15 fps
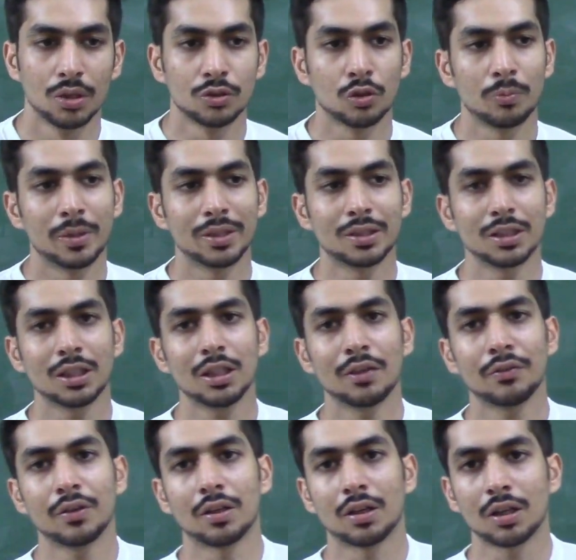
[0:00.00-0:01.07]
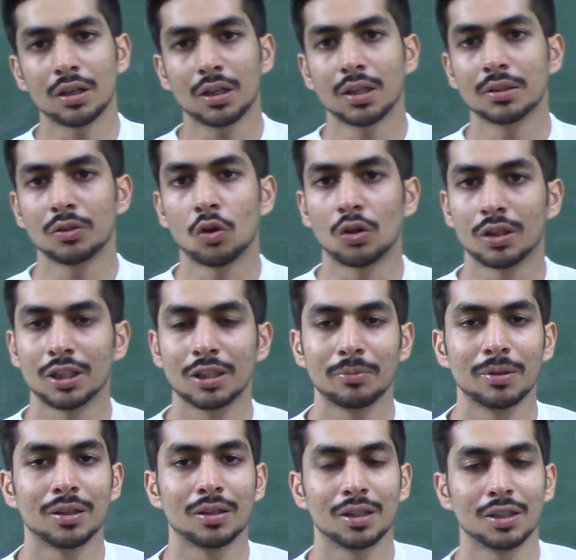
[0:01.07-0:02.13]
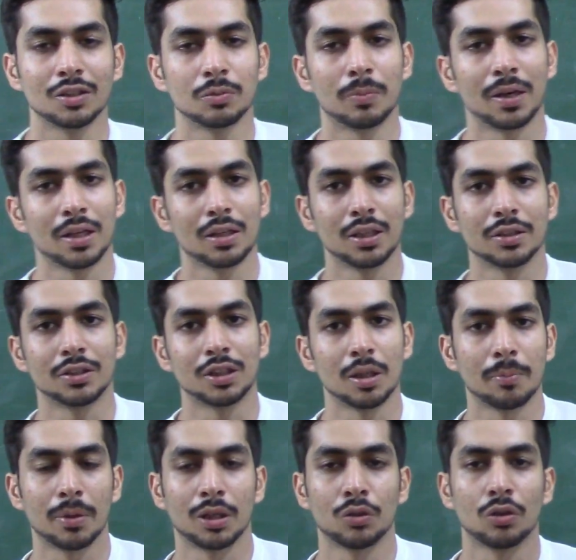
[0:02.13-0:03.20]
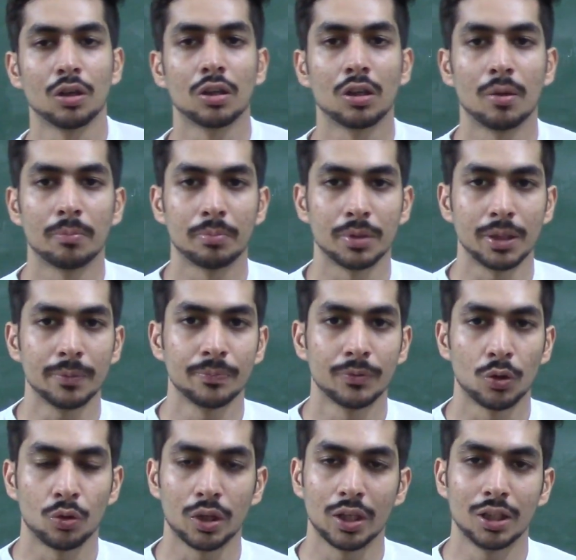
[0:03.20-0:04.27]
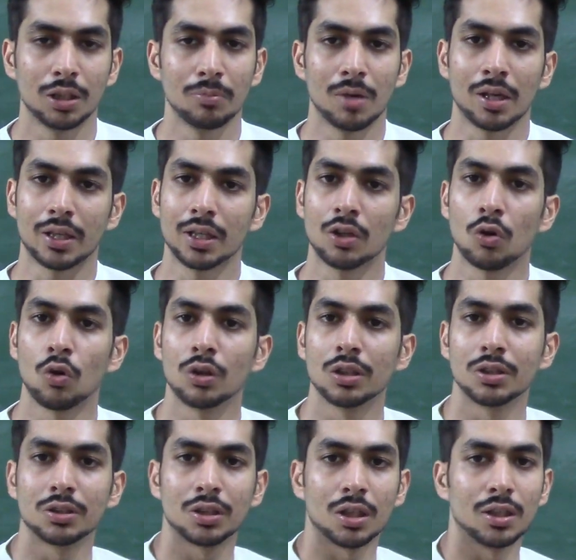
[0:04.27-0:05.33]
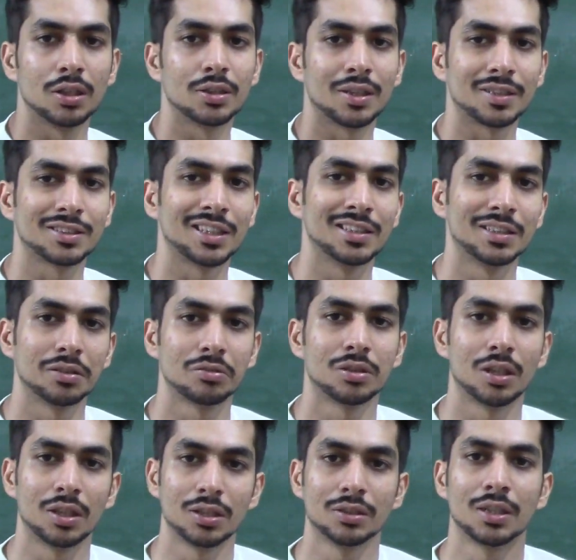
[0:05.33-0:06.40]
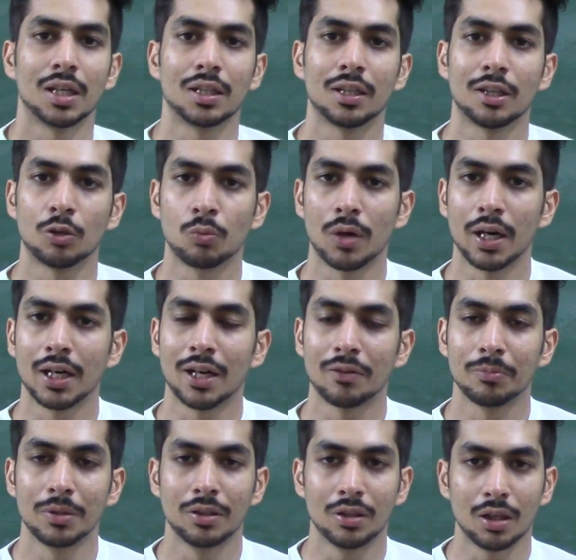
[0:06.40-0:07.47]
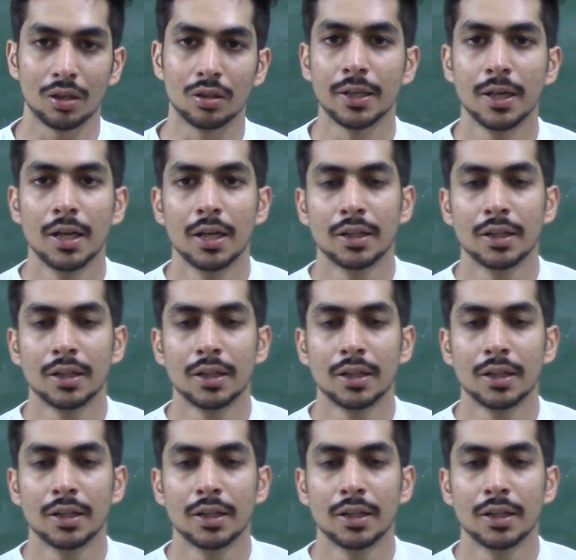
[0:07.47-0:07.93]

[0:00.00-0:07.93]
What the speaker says: So basically, if a drug has already been released by, let's say, a particular company, okay, in the market, all the studies, extensive studies that are required have been done.